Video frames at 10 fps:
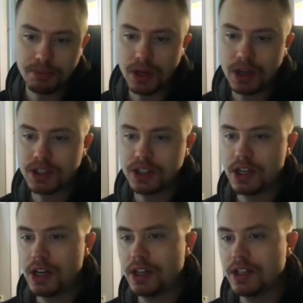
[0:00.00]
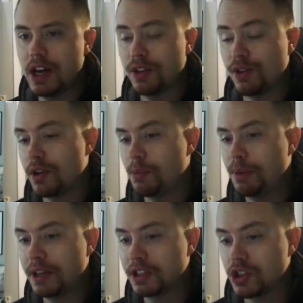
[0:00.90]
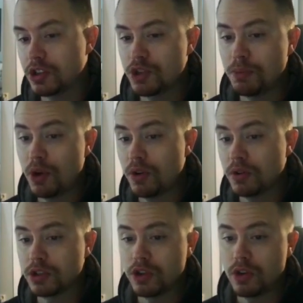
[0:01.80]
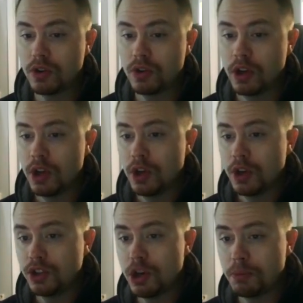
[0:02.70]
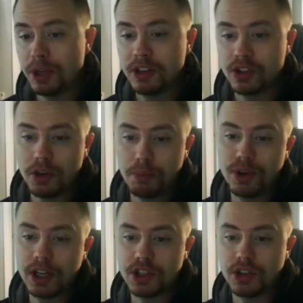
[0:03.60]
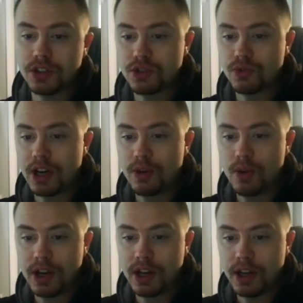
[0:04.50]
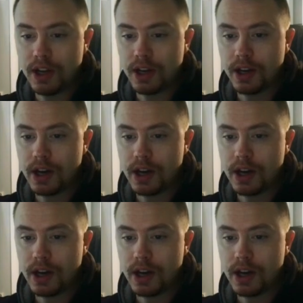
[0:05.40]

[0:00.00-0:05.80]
But yeah, Thunderpick starts tomorrow, so jumping into the predictions right away.